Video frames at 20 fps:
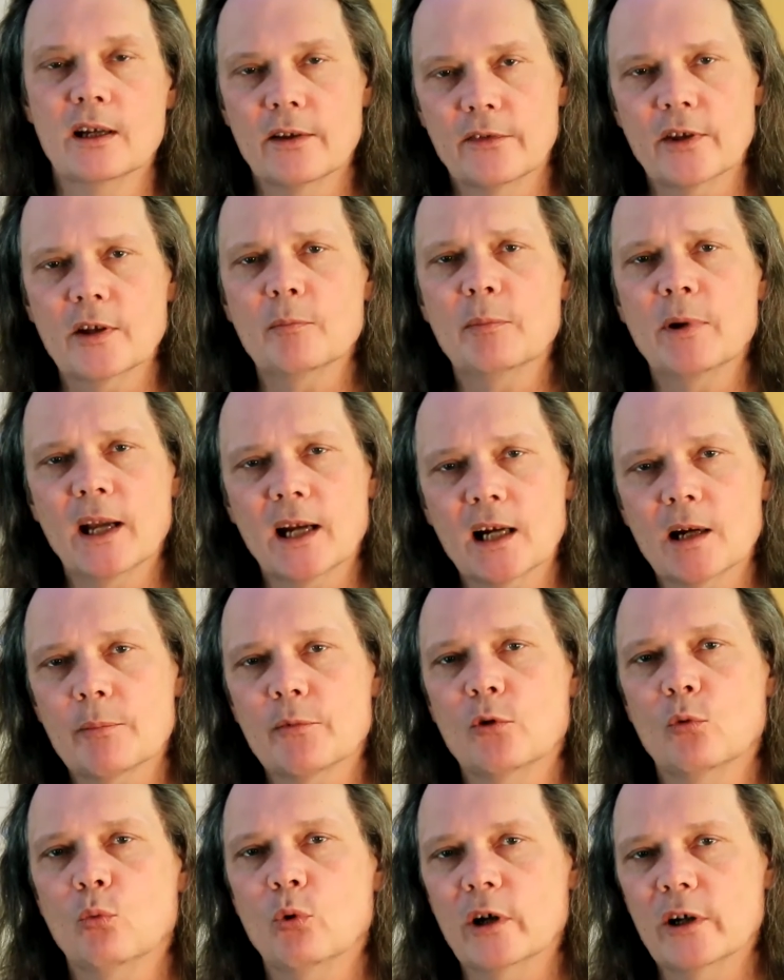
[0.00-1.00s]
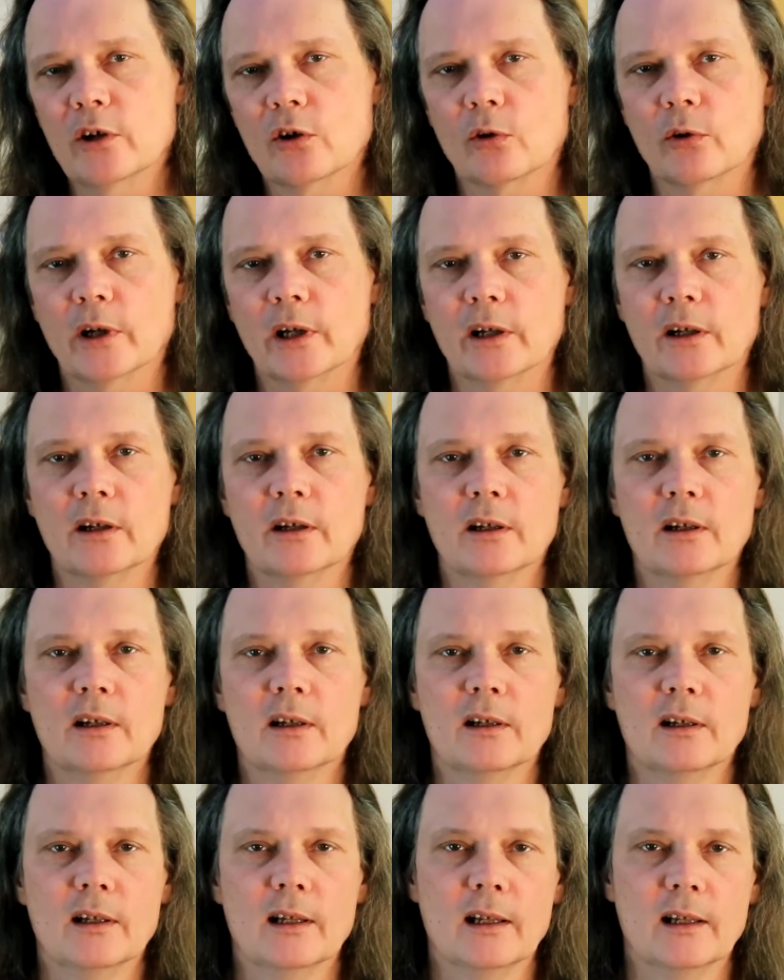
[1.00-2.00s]
Then pack up the wiring
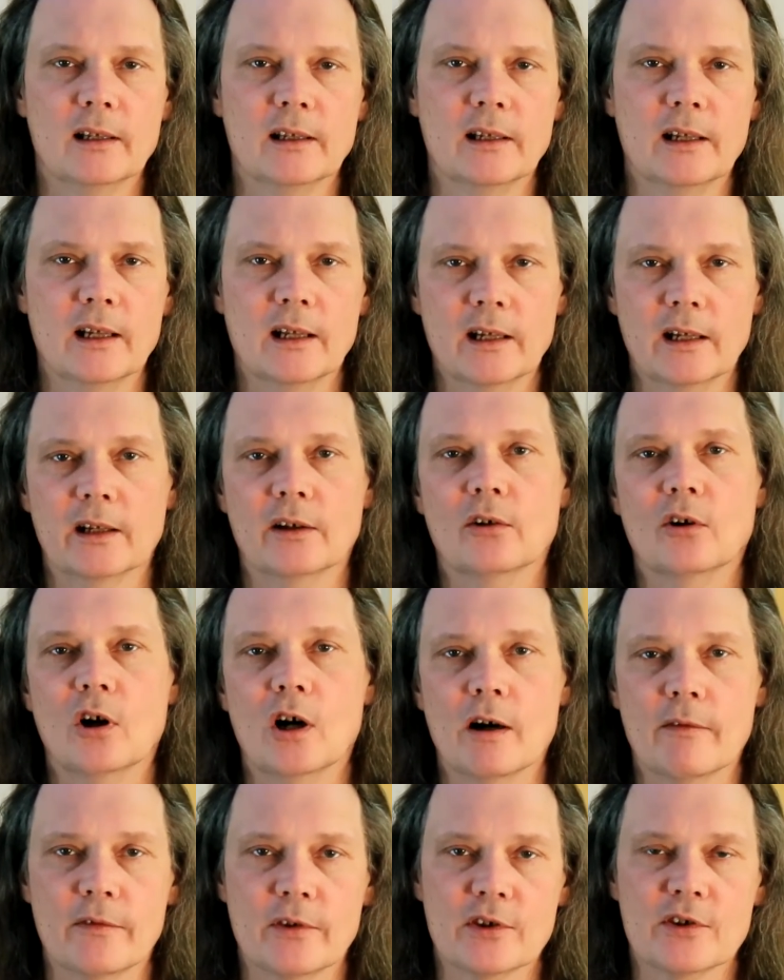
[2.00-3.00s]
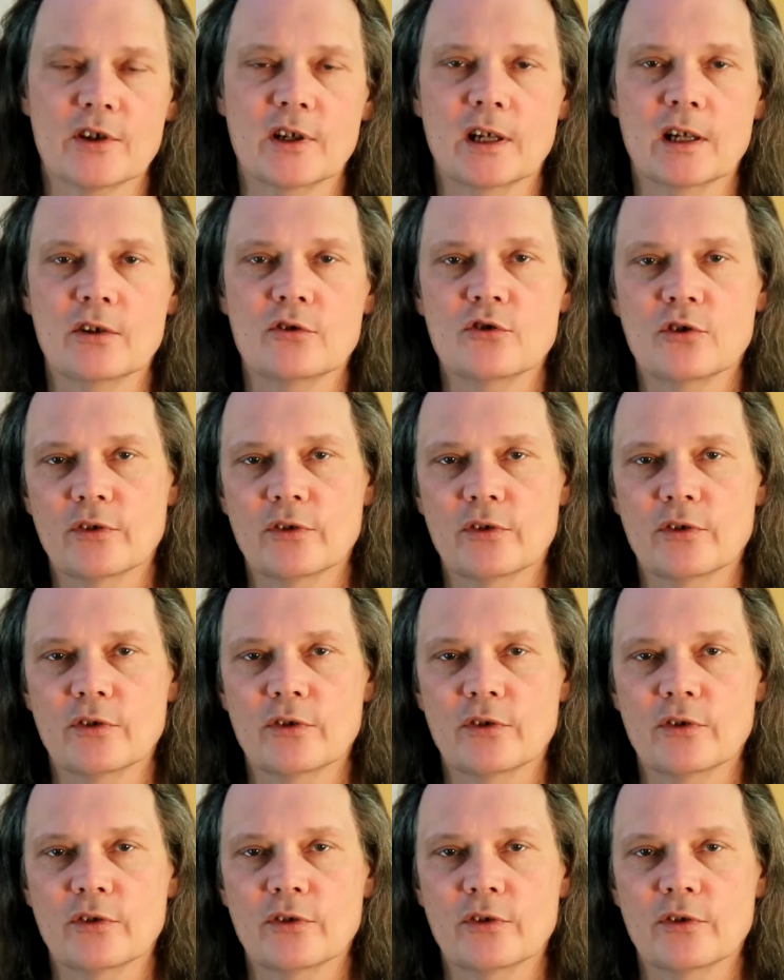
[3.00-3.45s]
and get it off the stage,